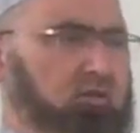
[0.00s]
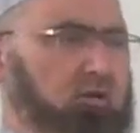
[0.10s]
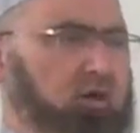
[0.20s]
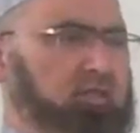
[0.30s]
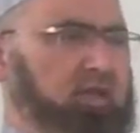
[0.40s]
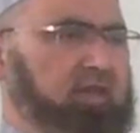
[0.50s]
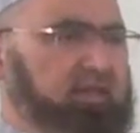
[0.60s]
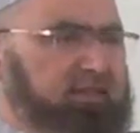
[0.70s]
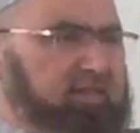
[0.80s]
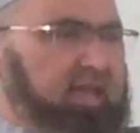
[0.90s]
on the
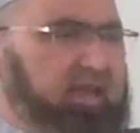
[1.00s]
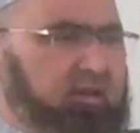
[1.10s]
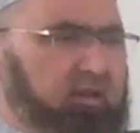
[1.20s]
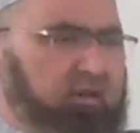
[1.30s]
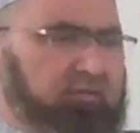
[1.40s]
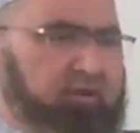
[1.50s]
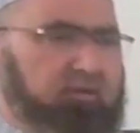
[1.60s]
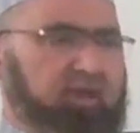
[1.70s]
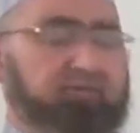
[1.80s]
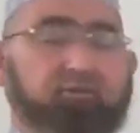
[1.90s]
other side of the
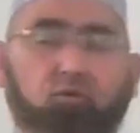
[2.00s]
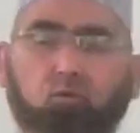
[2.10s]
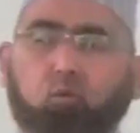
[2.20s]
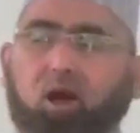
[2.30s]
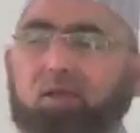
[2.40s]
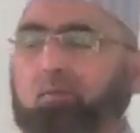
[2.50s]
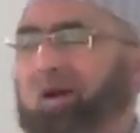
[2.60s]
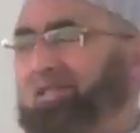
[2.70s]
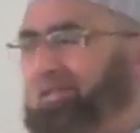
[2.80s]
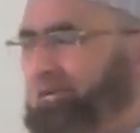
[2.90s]
trench for 1
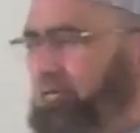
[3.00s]
month.